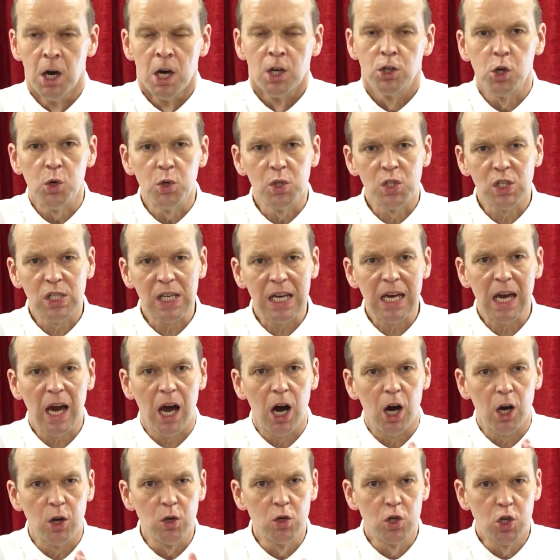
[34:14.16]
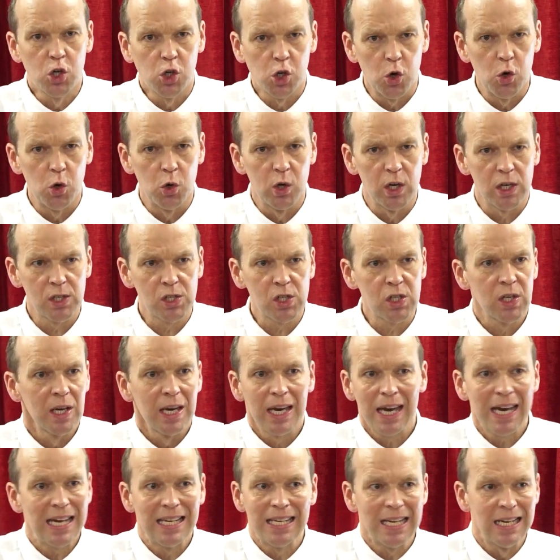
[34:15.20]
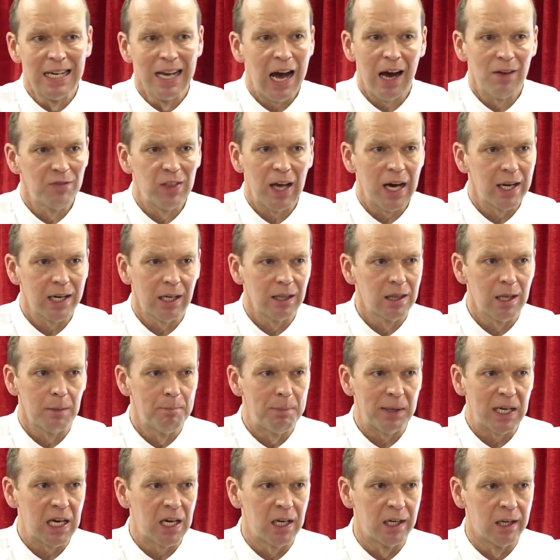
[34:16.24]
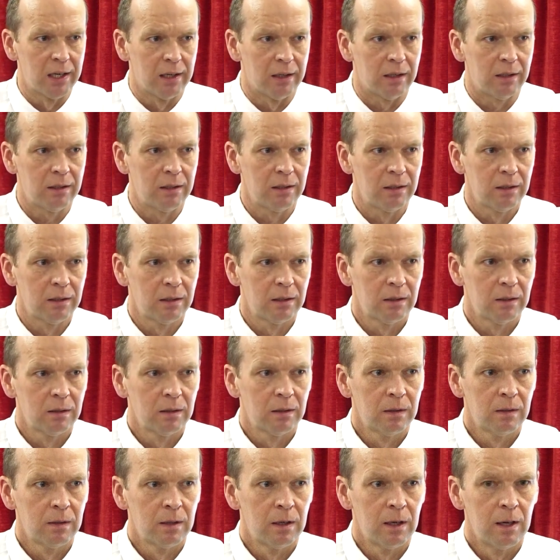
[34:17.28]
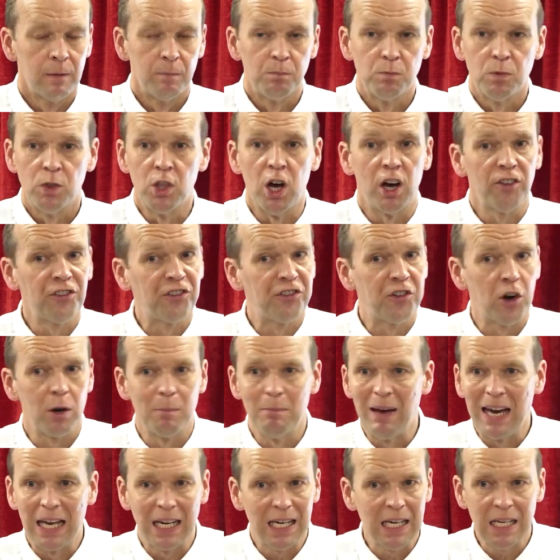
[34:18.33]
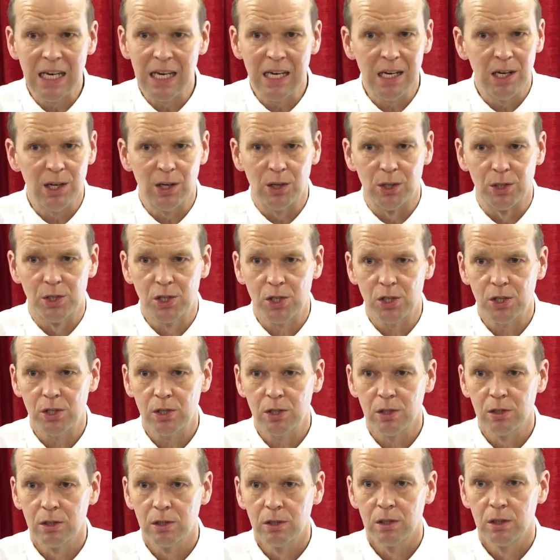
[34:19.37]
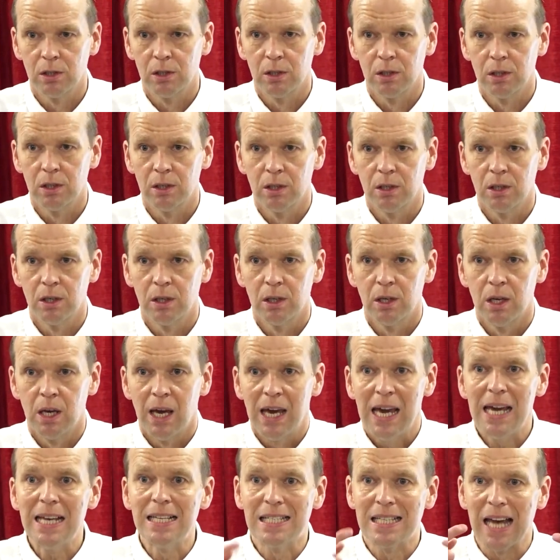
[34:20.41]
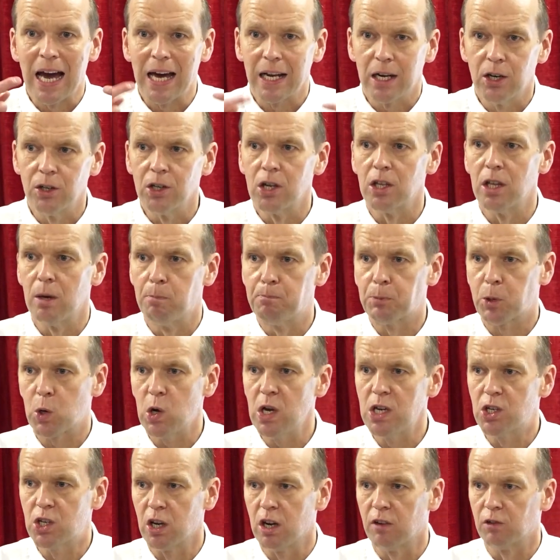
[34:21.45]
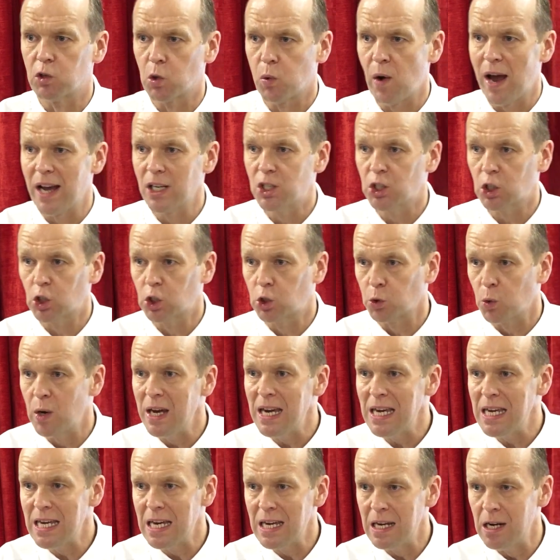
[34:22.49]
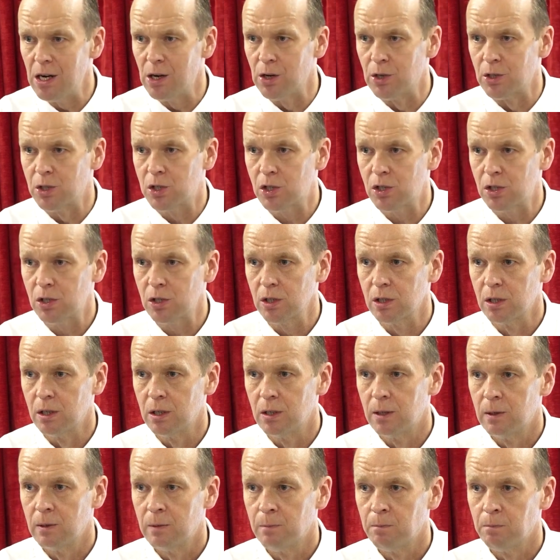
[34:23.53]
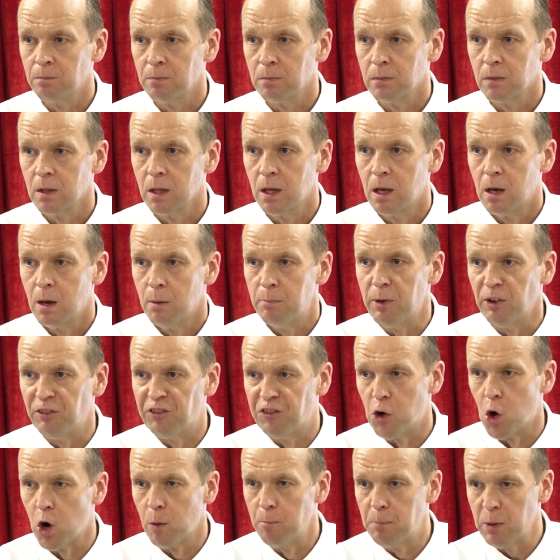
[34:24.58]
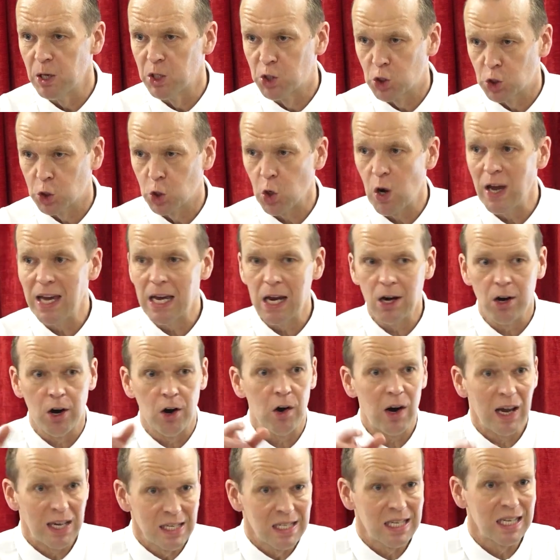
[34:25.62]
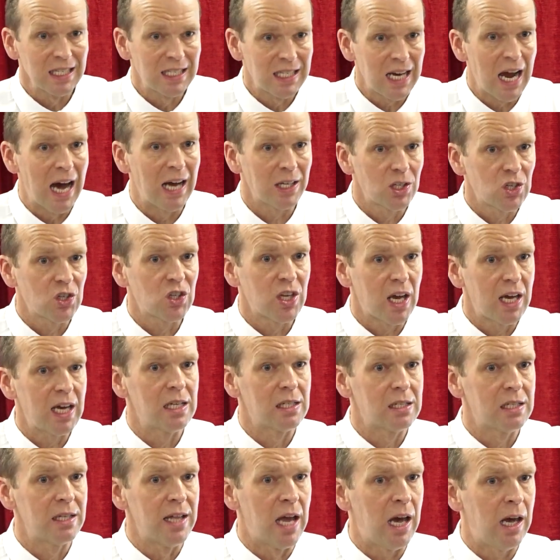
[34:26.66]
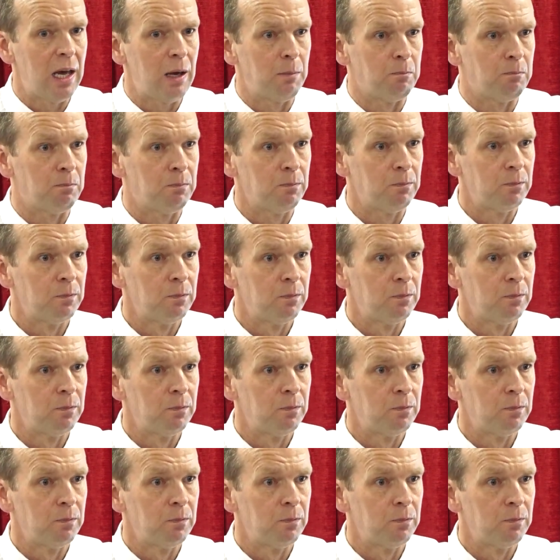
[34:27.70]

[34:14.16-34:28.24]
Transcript: Do you see how Judas, he didn't have that at the beginning? Not for many years. He sat under the preaching of Christ three years before betrayer is attached to his name.